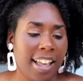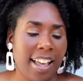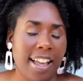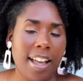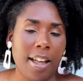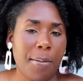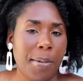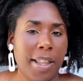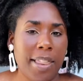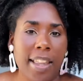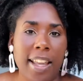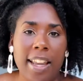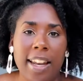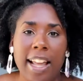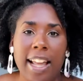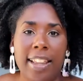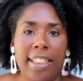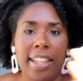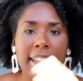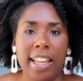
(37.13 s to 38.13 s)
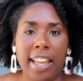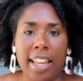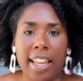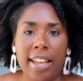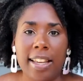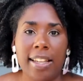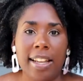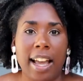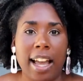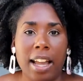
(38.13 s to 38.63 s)
And then at the
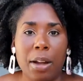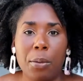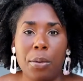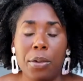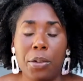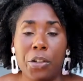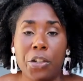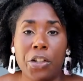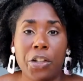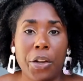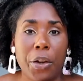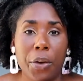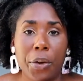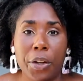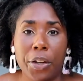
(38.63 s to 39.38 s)
end, I will show